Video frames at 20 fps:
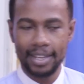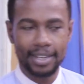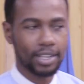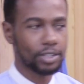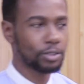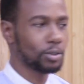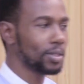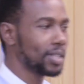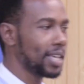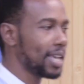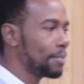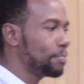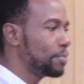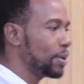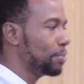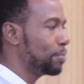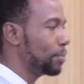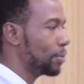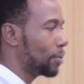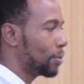That's why there are
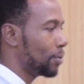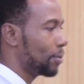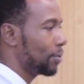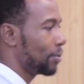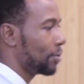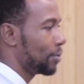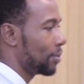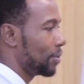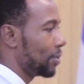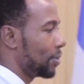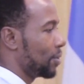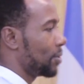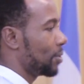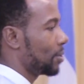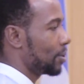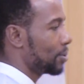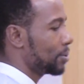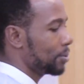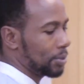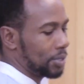people
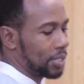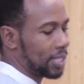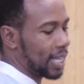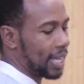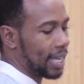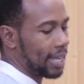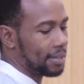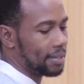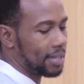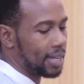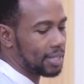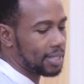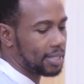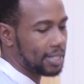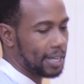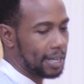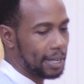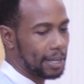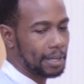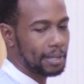who say
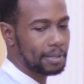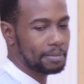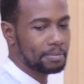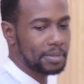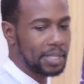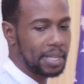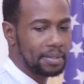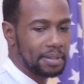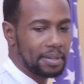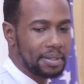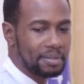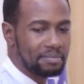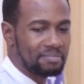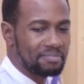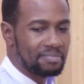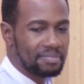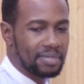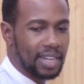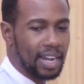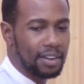that
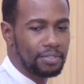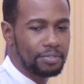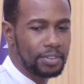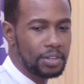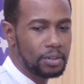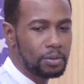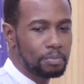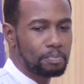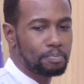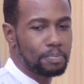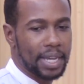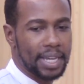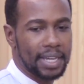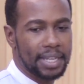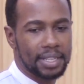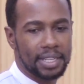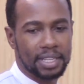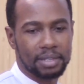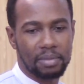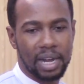I feel
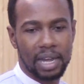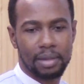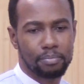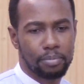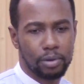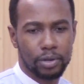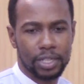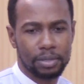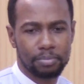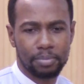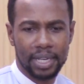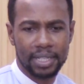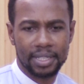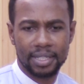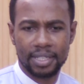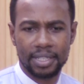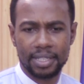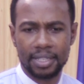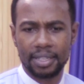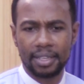pain in my body,
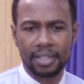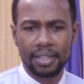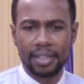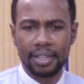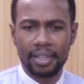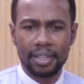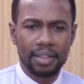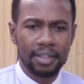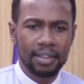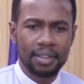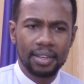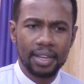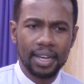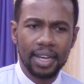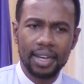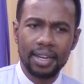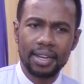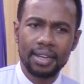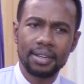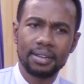but
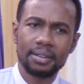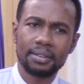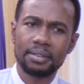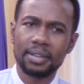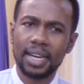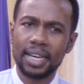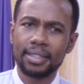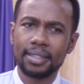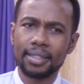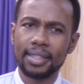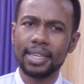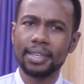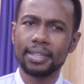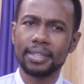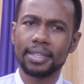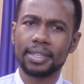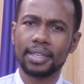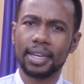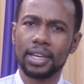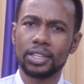I
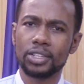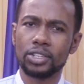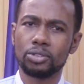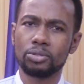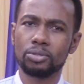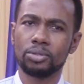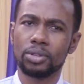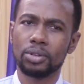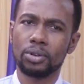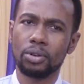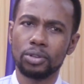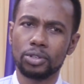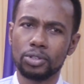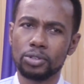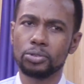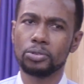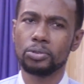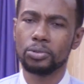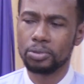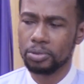think I should go
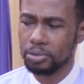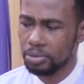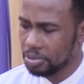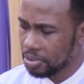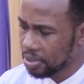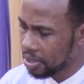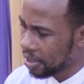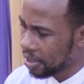to